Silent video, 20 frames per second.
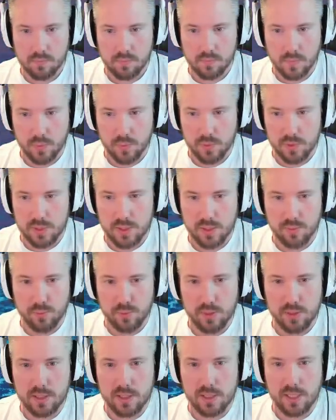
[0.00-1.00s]
We'll
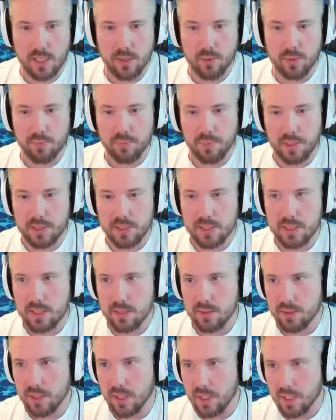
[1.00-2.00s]
see how it plays. Tier
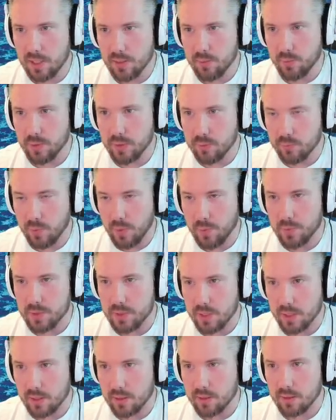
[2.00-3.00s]
9 with, what was
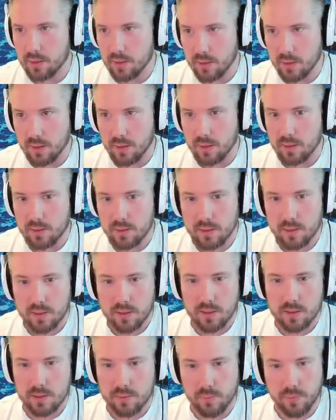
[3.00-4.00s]
it?
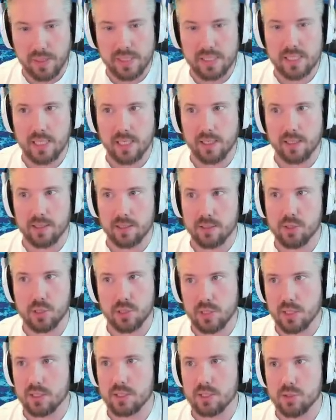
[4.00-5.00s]
Basically just
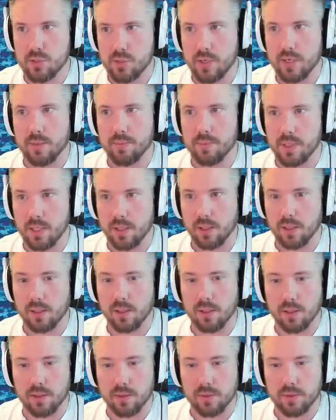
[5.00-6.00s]
a straight up Duncan
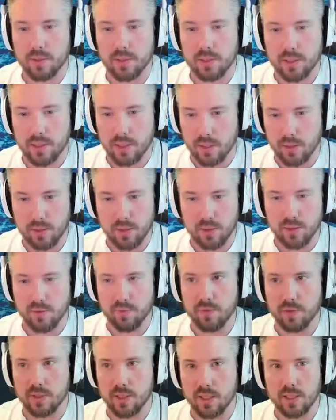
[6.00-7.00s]
clone. The only
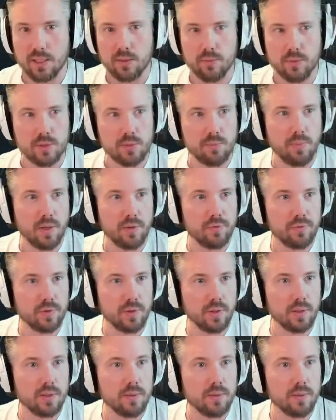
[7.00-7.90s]
thing they did was buff the